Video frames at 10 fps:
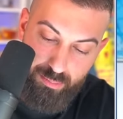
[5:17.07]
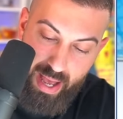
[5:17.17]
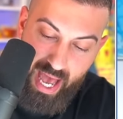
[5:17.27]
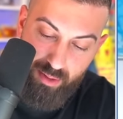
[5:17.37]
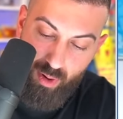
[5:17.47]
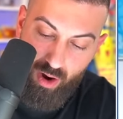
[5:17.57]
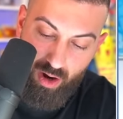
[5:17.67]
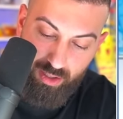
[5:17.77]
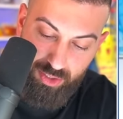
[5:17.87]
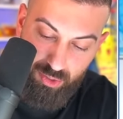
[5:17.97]

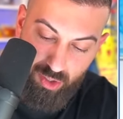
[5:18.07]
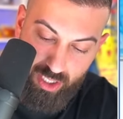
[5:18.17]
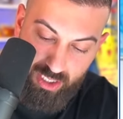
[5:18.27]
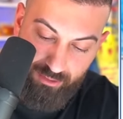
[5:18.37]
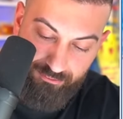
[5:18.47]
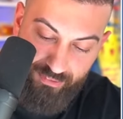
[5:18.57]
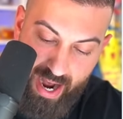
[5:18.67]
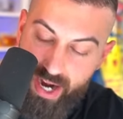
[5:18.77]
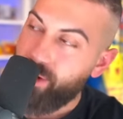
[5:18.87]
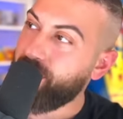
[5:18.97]
Magmar. Dude, look at the
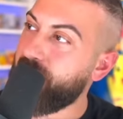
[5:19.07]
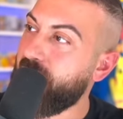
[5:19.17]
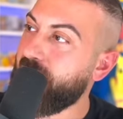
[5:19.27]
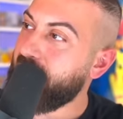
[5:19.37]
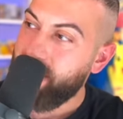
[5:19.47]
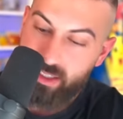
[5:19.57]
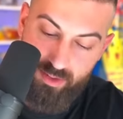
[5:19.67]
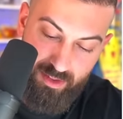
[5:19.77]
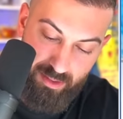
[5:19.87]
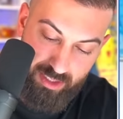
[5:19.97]
fire on that.
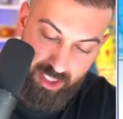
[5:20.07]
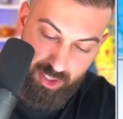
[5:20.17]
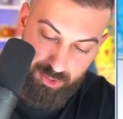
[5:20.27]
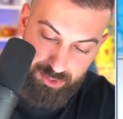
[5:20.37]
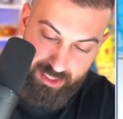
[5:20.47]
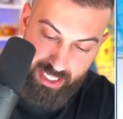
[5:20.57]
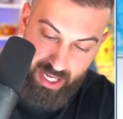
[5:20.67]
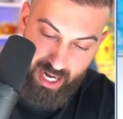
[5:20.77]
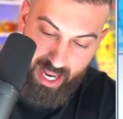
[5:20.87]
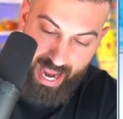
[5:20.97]
Such a cool
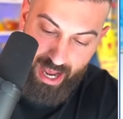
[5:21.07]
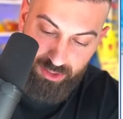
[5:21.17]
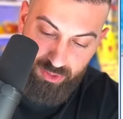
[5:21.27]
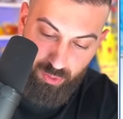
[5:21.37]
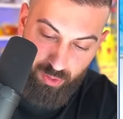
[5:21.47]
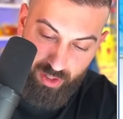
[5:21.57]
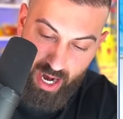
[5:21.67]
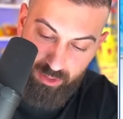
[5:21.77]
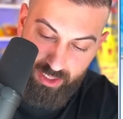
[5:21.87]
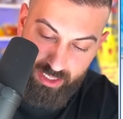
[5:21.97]
set. Houndor.
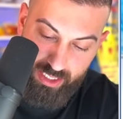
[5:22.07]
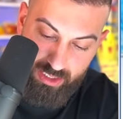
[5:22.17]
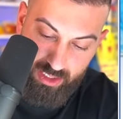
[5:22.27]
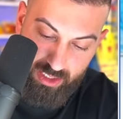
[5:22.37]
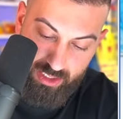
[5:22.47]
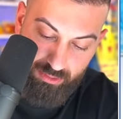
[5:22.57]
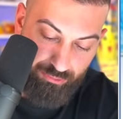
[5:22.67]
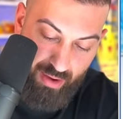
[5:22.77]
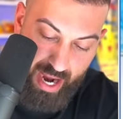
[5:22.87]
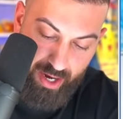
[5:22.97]
Everything is just
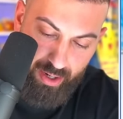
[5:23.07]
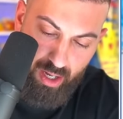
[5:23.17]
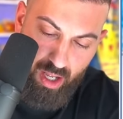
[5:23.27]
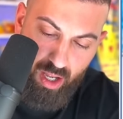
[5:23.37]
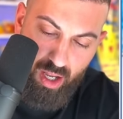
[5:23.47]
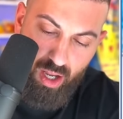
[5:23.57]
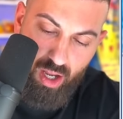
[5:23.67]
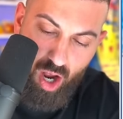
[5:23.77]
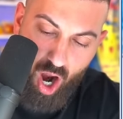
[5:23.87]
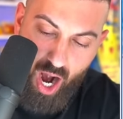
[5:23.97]
fire.
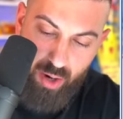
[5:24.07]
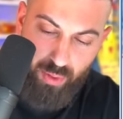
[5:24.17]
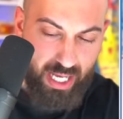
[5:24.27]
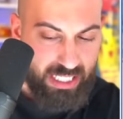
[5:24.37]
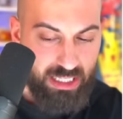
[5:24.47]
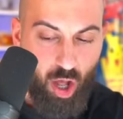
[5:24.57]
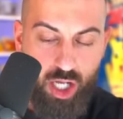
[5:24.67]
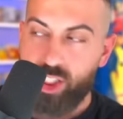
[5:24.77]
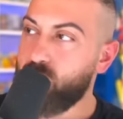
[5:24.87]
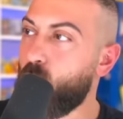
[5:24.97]
All right, we got a
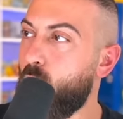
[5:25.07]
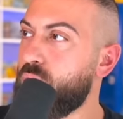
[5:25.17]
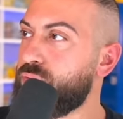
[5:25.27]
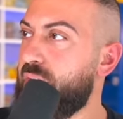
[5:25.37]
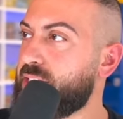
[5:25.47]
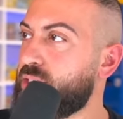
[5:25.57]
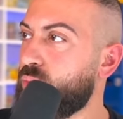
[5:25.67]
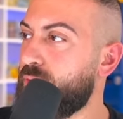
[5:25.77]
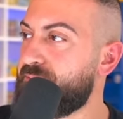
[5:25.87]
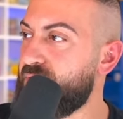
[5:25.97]
Lost World. That's a
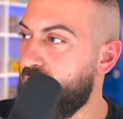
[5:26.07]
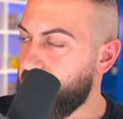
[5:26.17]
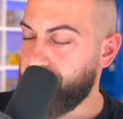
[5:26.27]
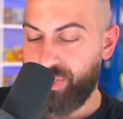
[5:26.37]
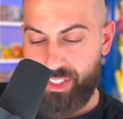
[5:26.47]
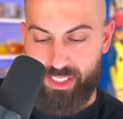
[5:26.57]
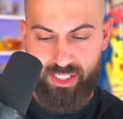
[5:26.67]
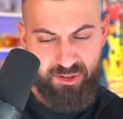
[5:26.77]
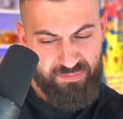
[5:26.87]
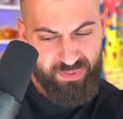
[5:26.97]
reverse.
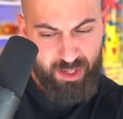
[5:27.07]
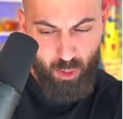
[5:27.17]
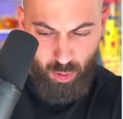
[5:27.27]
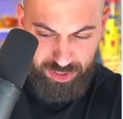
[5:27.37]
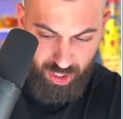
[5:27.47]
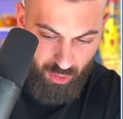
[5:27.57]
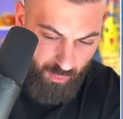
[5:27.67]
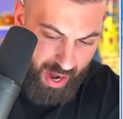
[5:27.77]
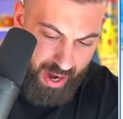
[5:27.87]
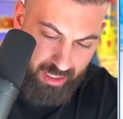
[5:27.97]
But what's our
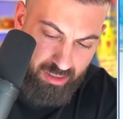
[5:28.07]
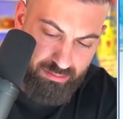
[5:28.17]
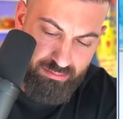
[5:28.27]
rare?